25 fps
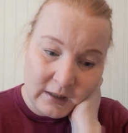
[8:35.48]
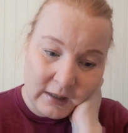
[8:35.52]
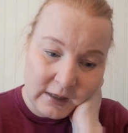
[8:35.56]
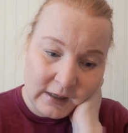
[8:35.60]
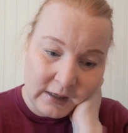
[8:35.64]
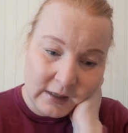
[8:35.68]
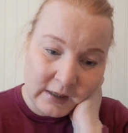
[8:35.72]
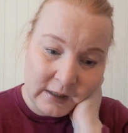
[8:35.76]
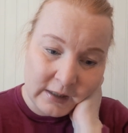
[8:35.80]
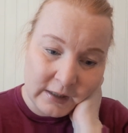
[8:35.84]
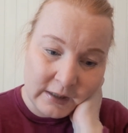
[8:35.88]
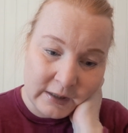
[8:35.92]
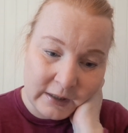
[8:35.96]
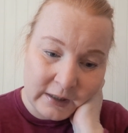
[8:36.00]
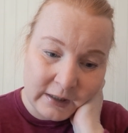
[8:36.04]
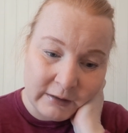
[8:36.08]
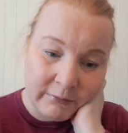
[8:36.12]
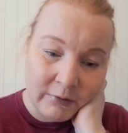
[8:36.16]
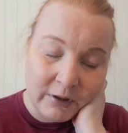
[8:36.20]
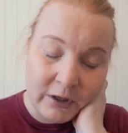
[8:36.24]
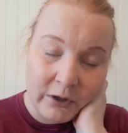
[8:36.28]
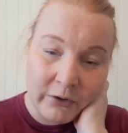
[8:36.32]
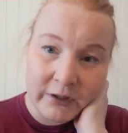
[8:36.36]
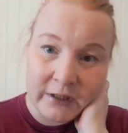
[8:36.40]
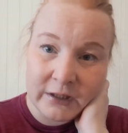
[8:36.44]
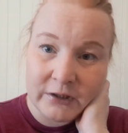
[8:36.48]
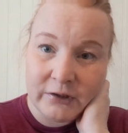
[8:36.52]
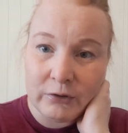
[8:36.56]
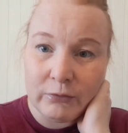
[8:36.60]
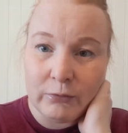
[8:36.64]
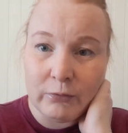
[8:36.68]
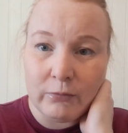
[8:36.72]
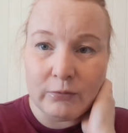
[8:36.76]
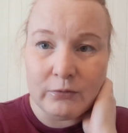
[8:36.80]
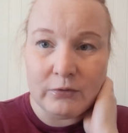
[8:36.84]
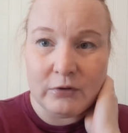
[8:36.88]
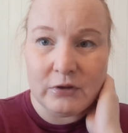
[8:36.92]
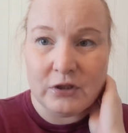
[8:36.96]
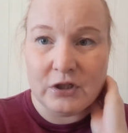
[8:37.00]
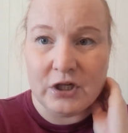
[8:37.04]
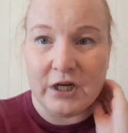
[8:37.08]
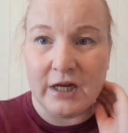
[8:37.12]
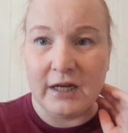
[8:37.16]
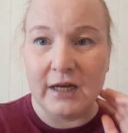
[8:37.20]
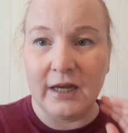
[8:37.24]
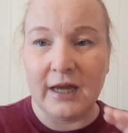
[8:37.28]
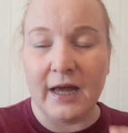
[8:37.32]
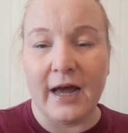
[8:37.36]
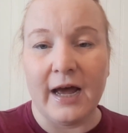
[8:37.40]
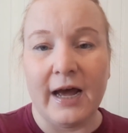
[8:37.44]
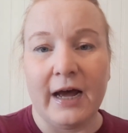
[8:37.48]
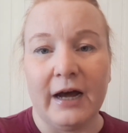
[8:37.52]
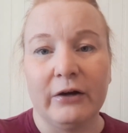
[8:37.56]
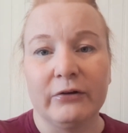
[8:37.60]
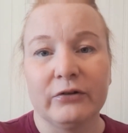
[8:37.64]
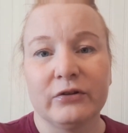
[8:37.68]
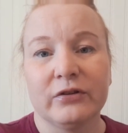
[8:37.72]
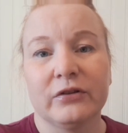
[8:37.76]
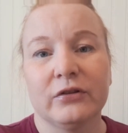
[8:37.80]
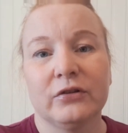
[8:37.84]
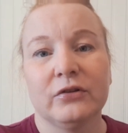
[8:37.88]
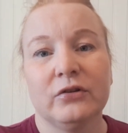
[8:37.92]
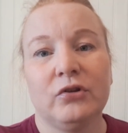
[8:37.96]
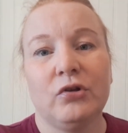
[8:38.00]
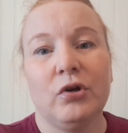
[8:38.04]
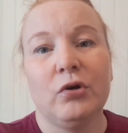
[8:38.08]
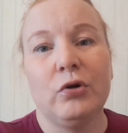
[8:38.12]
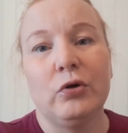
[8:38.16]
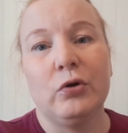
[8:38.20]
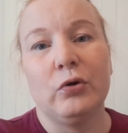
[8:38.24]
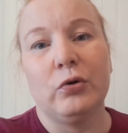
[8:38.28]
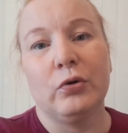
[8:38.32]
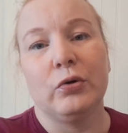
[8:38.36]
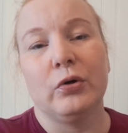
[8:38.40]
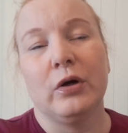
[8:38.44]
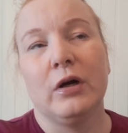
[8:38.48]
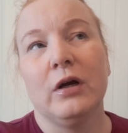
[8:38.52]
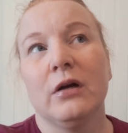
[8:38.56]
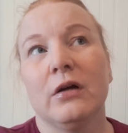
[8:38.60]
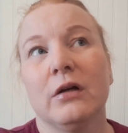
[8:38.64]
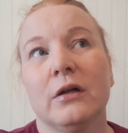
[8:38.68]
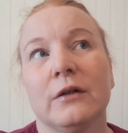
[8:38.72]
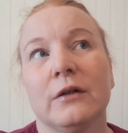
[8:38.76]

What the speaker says: I'm going to check out two